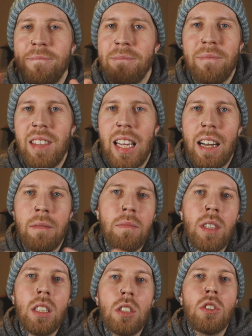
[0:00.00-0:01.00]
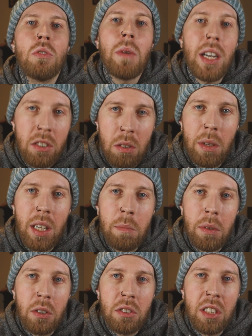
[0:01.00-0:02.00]
nah. Smash some
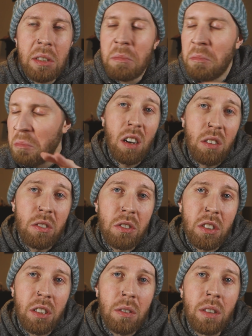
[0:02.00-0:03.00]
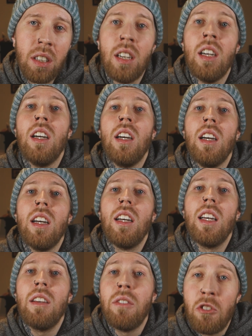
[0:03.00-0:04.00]
earplugs in. Also,
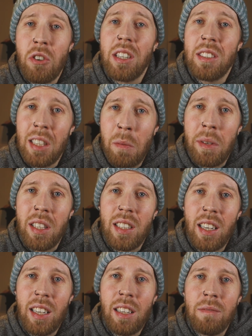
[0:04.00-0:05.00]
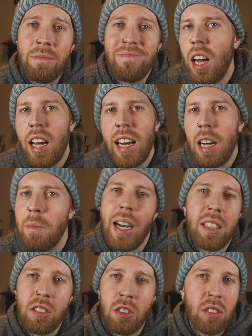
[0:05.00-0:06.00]
if you're trying to sleep in the day, an eye
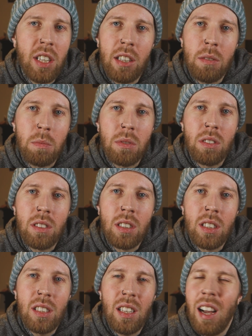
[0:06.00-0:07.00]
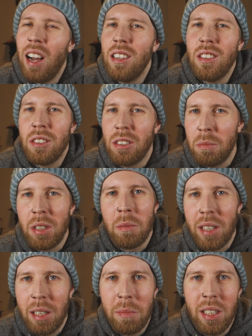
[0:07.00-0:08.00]
mask just helps. I know some of you
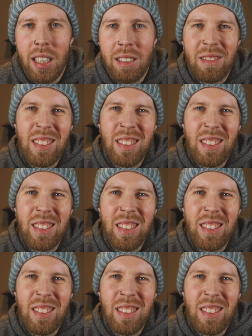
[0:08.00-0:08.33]
might be like, I